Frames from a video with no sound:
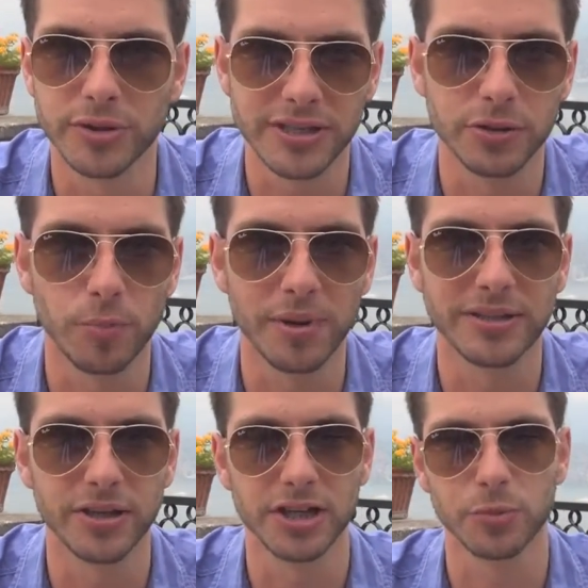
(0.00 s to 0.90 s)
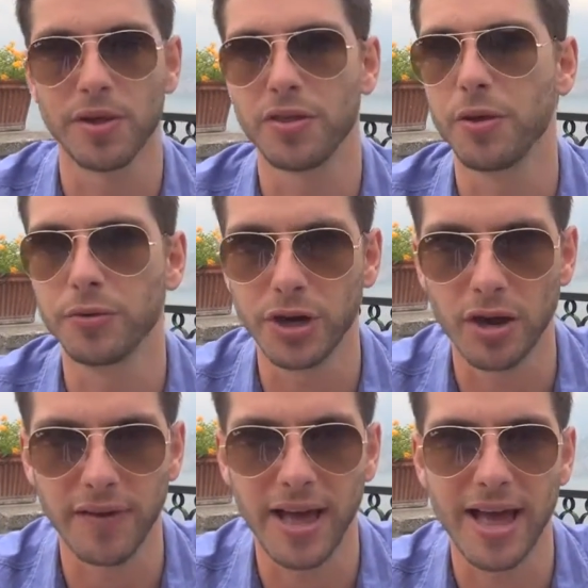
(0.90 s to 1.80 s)
traditional business with huge
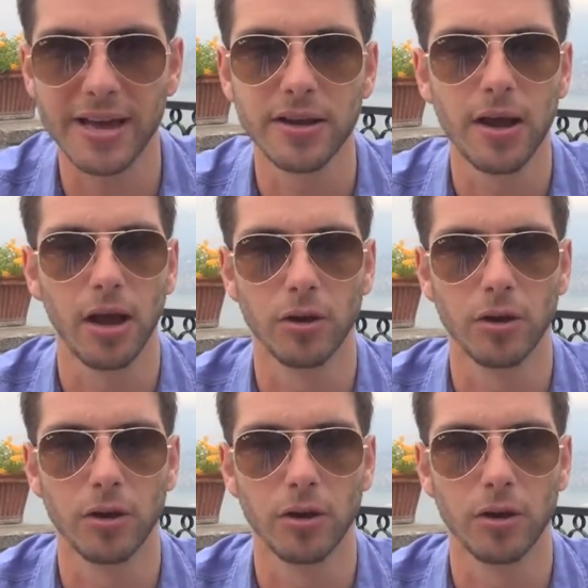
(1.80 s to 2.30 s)
overhead,